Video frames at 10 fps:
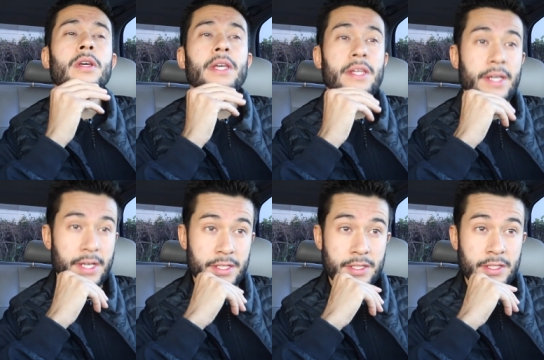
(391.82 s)

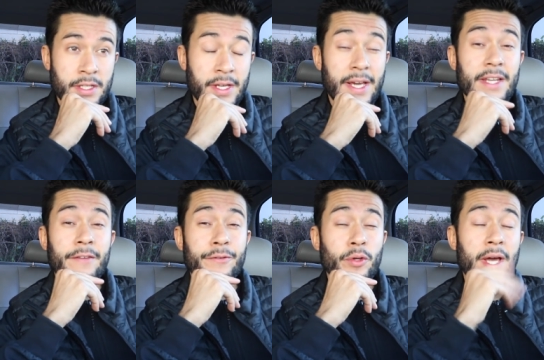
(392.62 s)
Yes, and
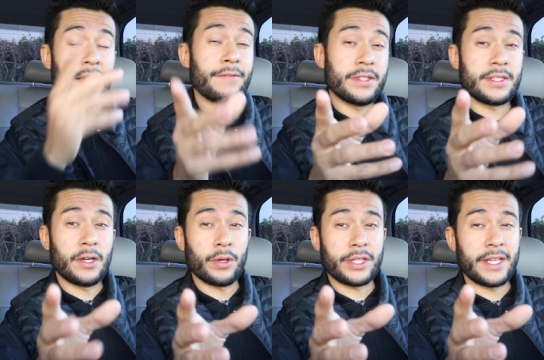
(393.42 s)
if you haven't
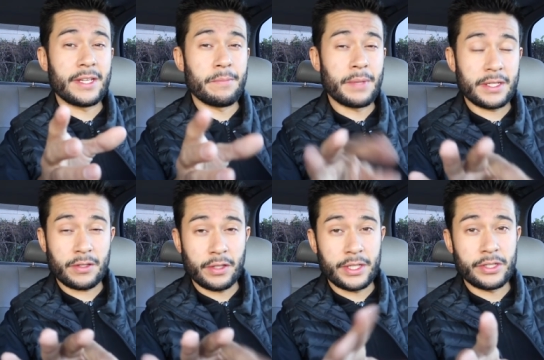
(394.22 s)
dealt with any
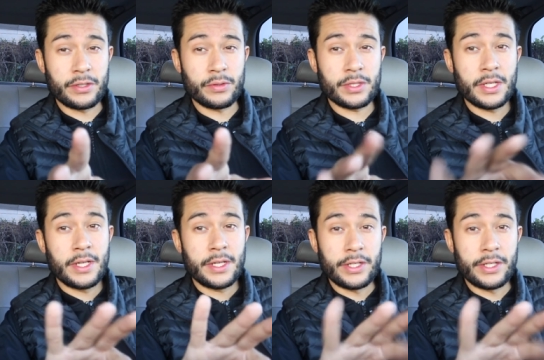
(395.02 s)
mental issues,